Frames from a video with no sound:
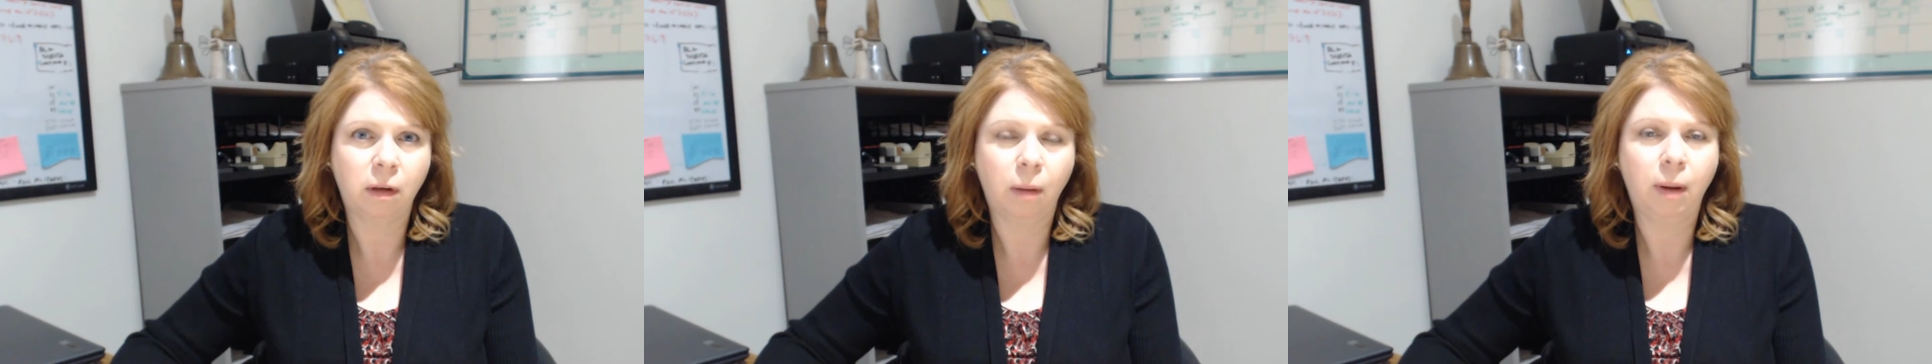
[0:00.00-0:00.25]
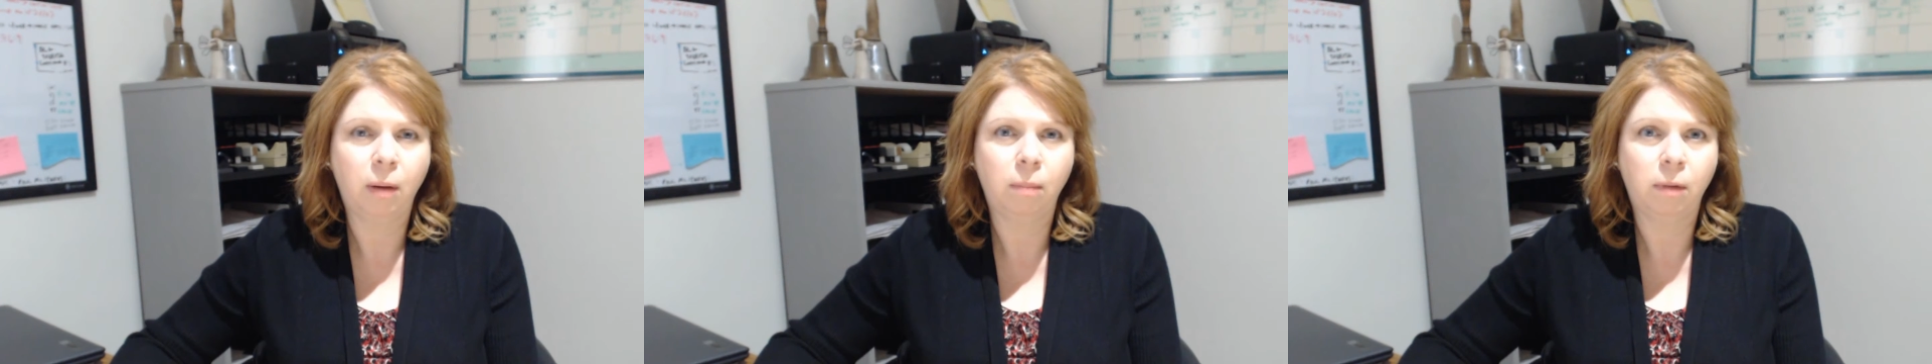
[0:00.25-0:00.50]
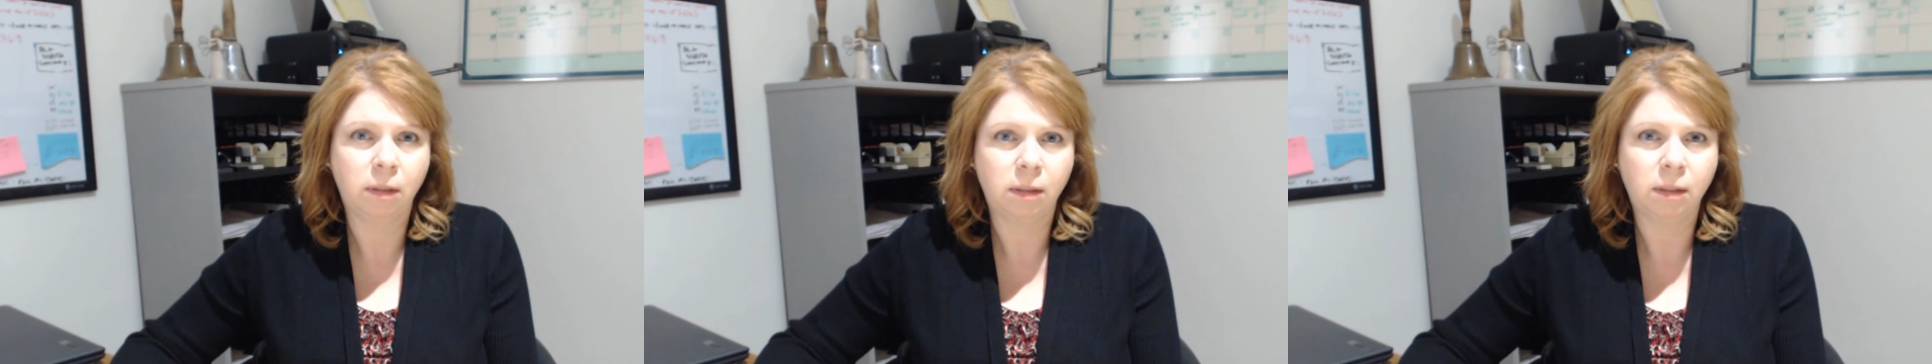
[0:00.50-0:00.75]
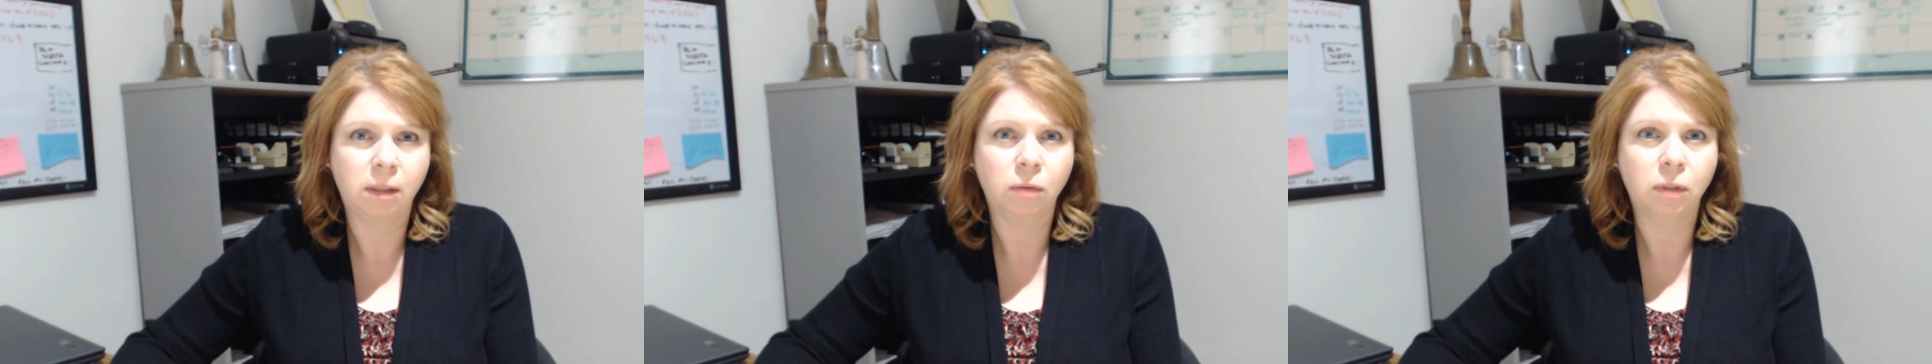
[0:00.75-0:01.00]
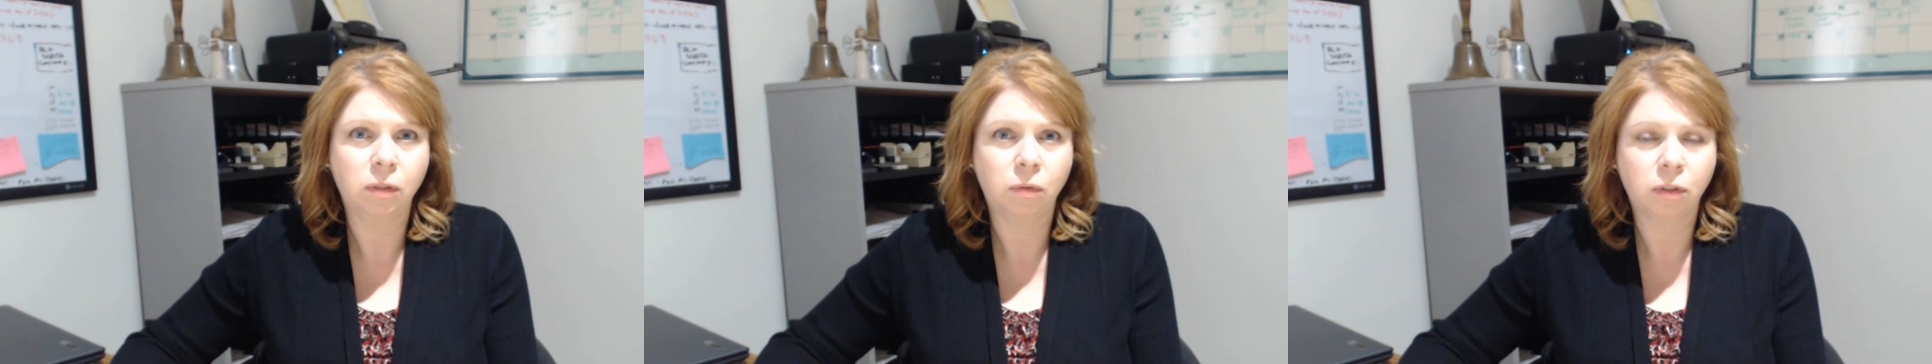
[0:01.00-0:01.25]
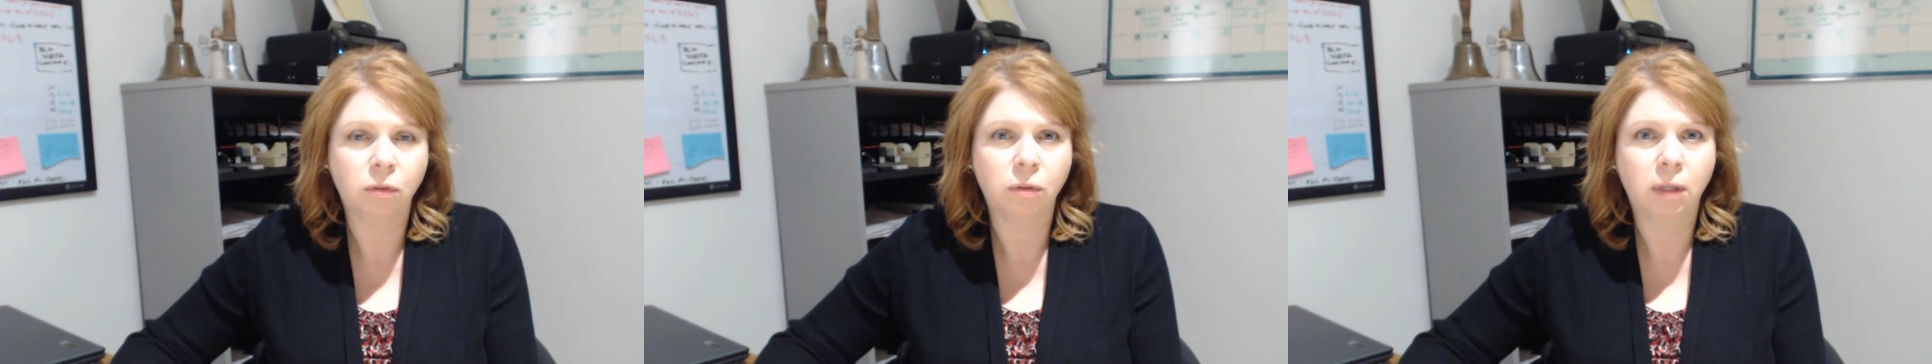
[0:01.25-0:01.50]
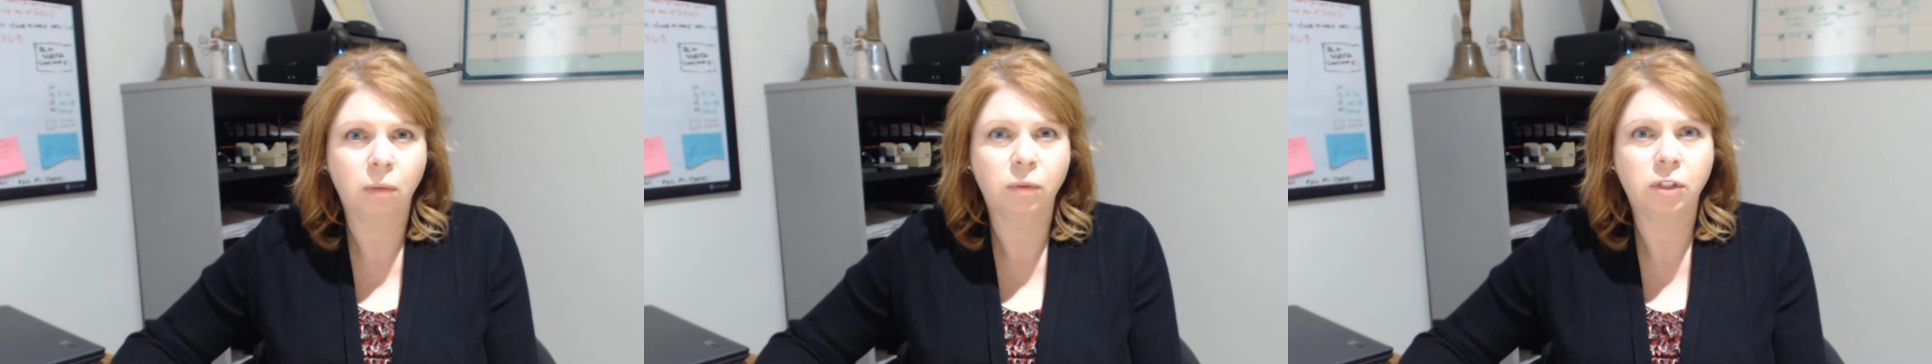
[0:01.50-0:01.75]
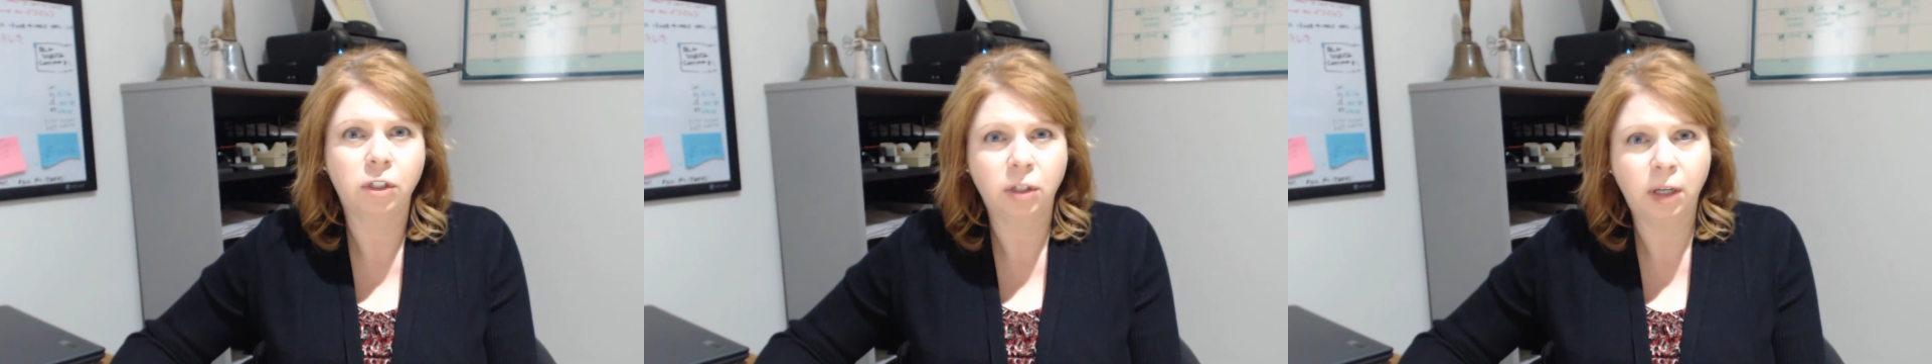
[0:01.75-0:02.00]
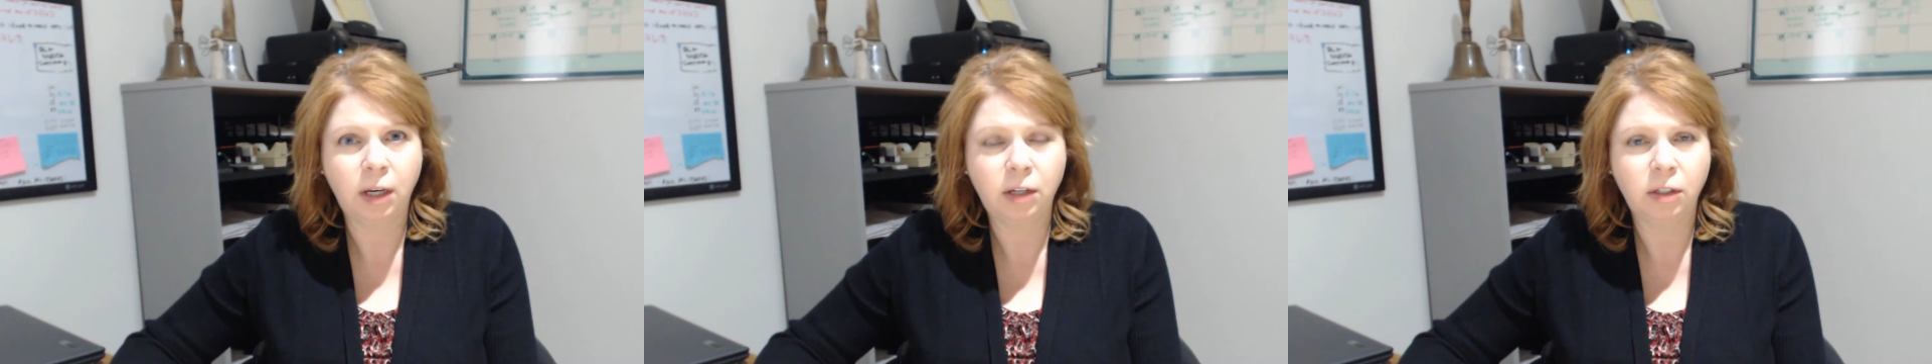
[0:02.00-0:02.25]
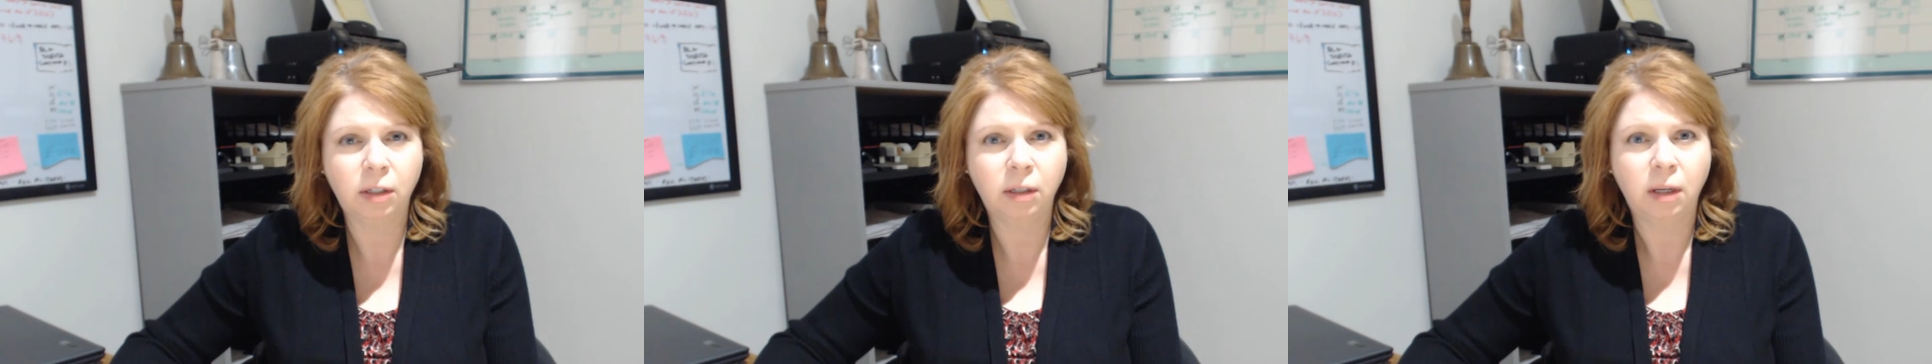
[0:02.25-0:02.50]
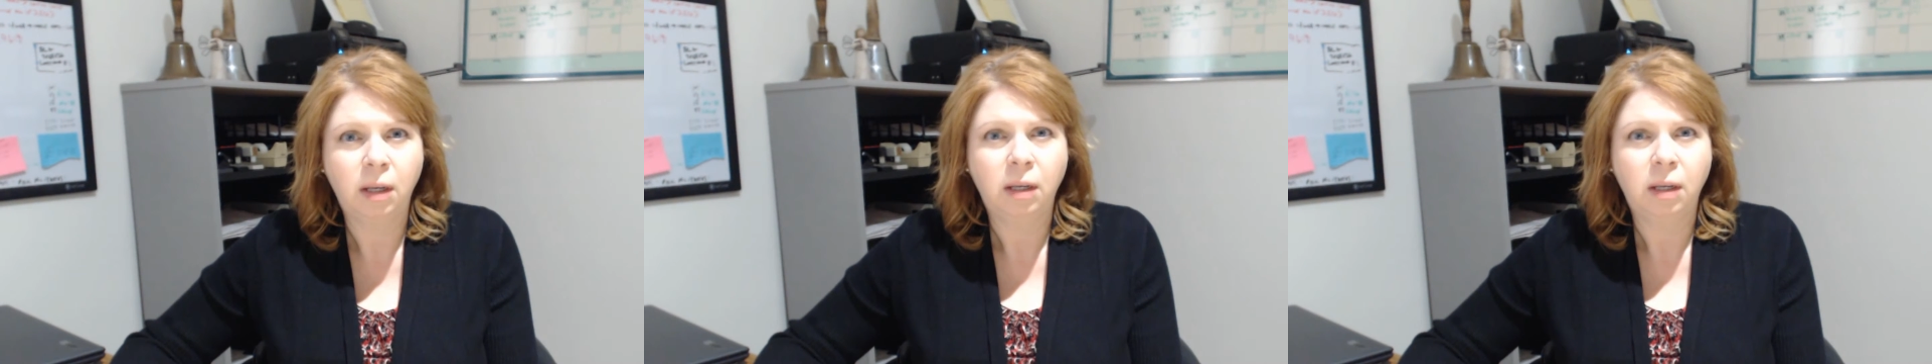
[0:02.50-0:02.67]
about multisensory structured language education